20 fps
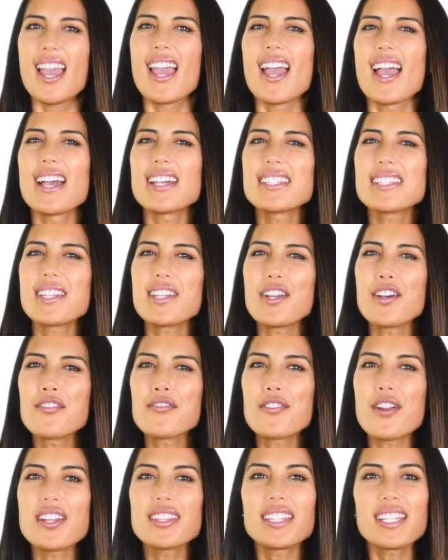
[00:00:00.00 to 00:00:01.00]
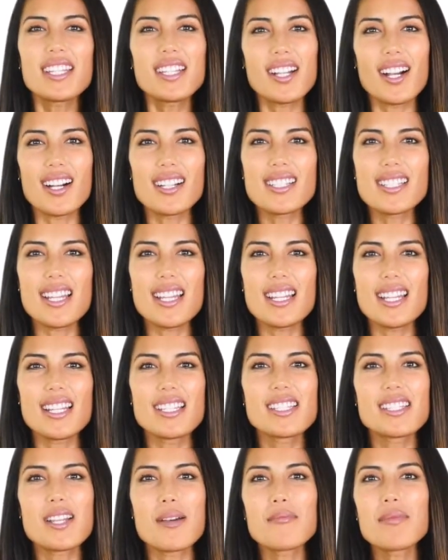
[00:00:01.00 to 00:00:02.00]
SEO-friendly content
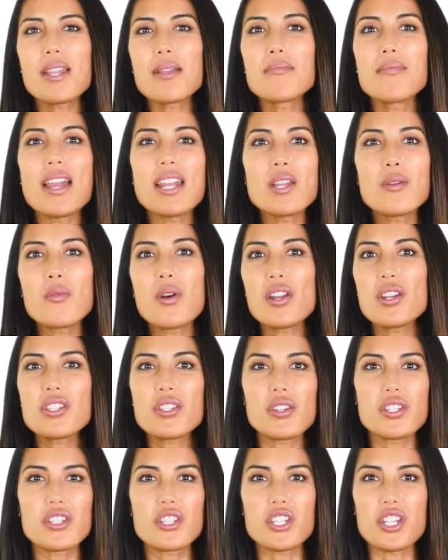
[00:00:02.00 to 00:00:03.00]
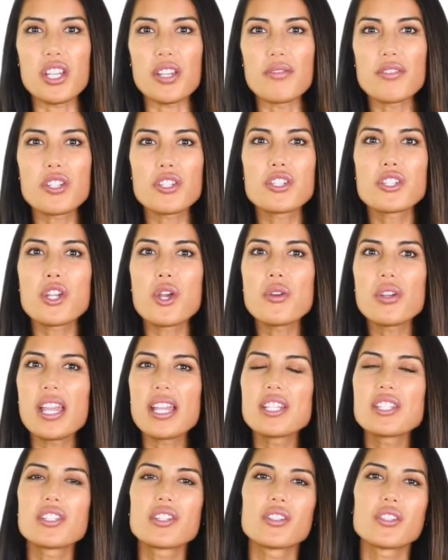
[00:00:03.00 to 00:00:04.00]
is something many want to achieve to
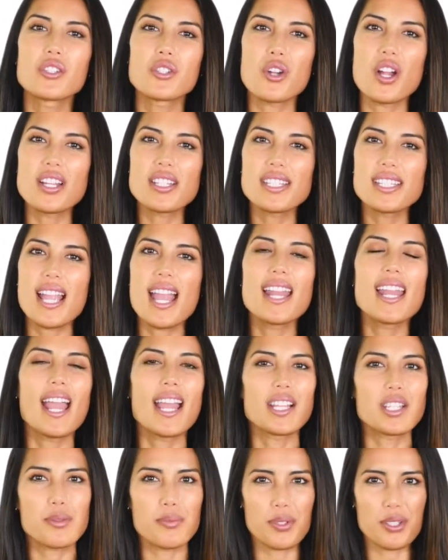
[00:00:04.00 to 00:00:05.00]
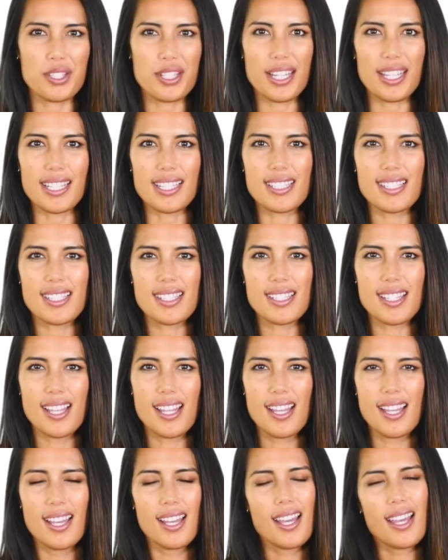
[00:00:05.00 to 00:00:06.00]
showcase their trust and expertise.
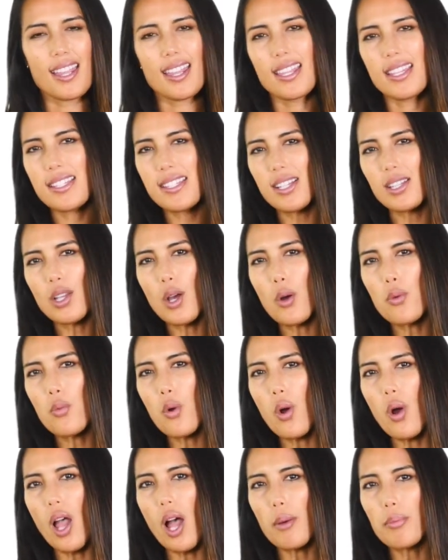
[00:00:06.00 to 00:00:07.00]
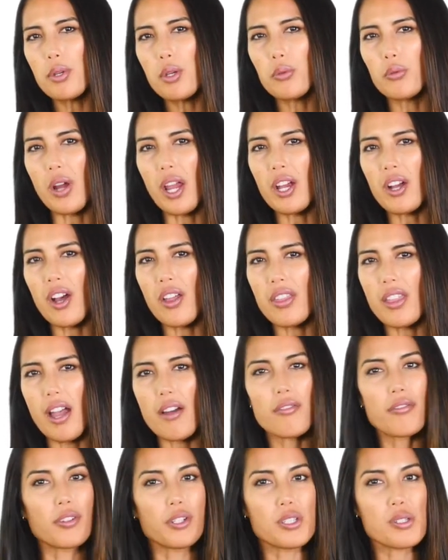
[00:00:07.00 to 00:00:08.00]
This alone won't help you rank on
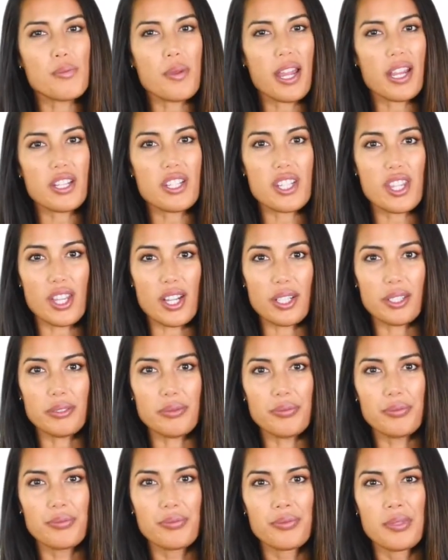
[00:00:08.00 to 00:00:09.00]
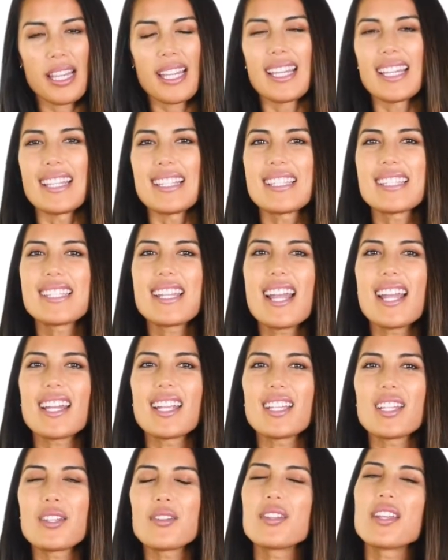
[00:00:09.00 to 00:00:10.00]
that first page though.
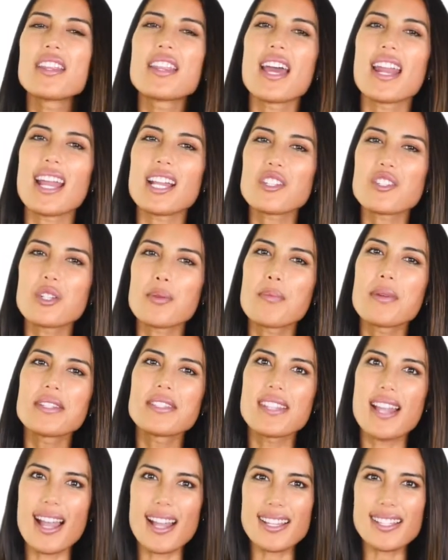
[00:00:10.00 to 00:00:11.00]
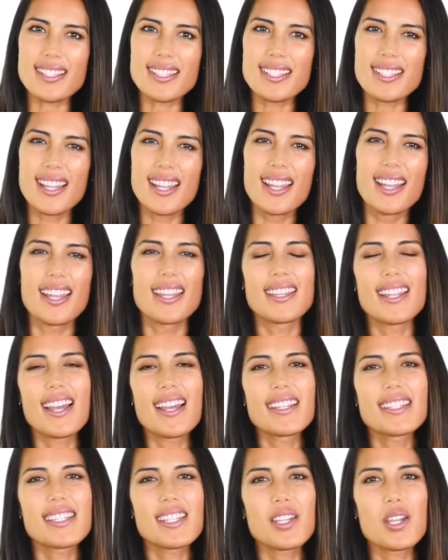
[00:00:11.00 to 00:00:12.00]
Instead, you need that extra pizzazz. In the
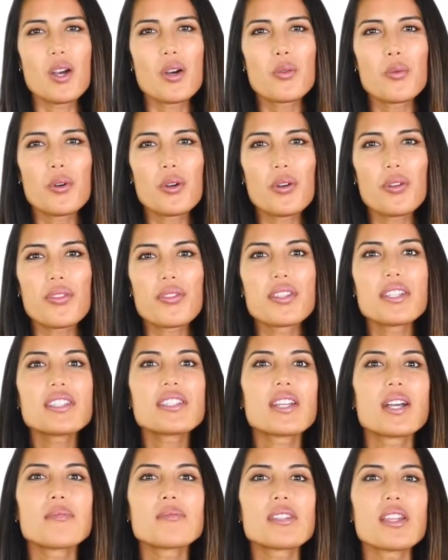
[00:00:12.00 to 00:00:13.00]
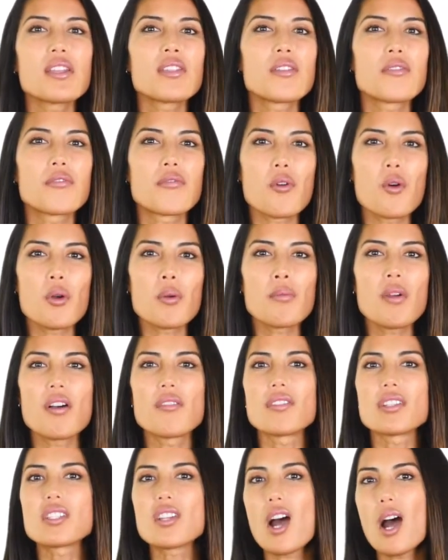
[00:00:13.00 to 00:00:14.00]
SEO world, this comes in the form of
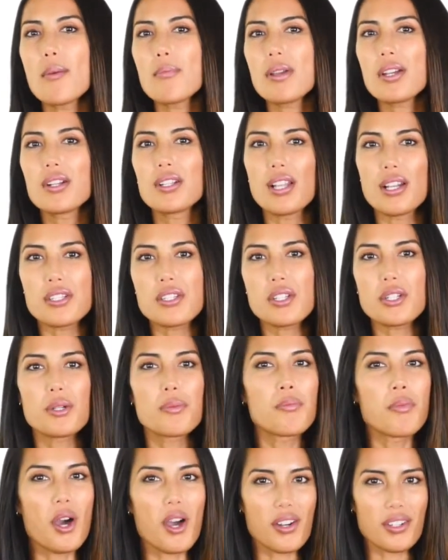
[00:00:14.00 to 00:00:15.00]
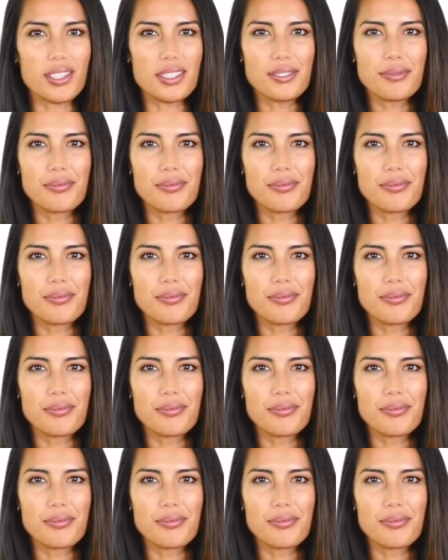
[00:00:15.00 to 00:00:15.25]
a topic cluster model.